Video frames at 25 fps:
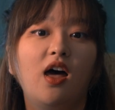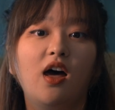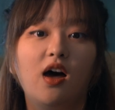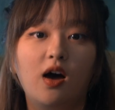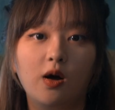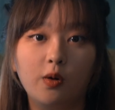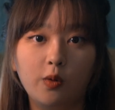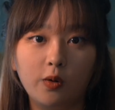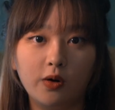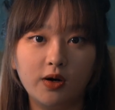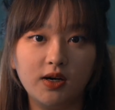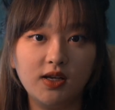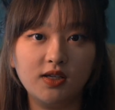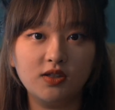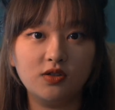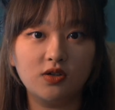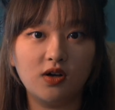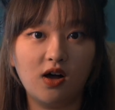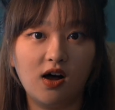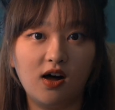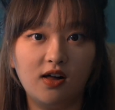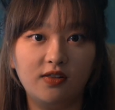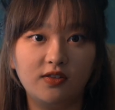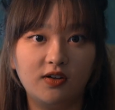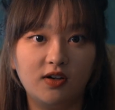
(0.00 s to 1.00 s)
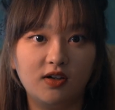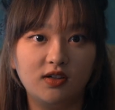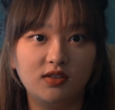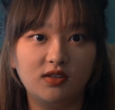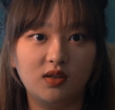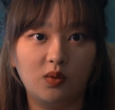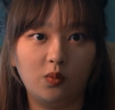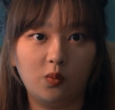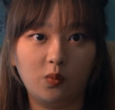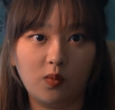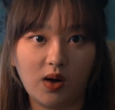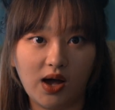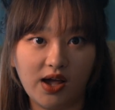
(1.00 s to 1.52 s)
According to HONOR,
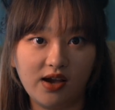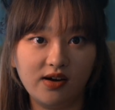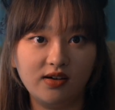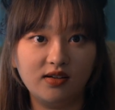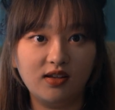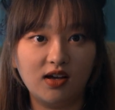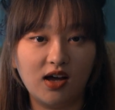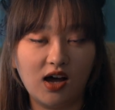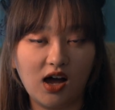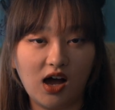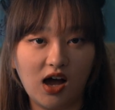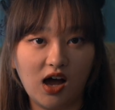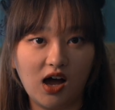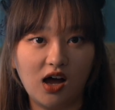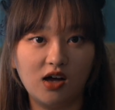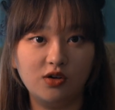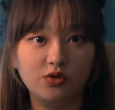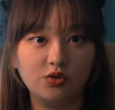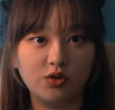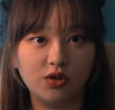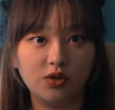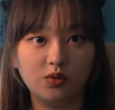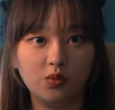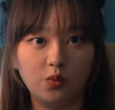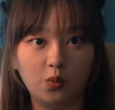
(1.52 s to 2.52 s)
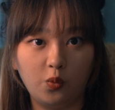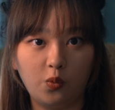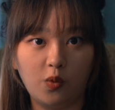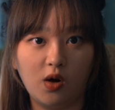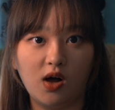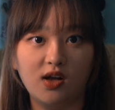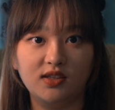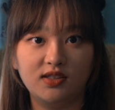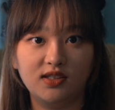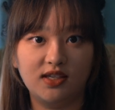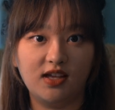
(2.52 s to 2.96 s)
the wired 100-watt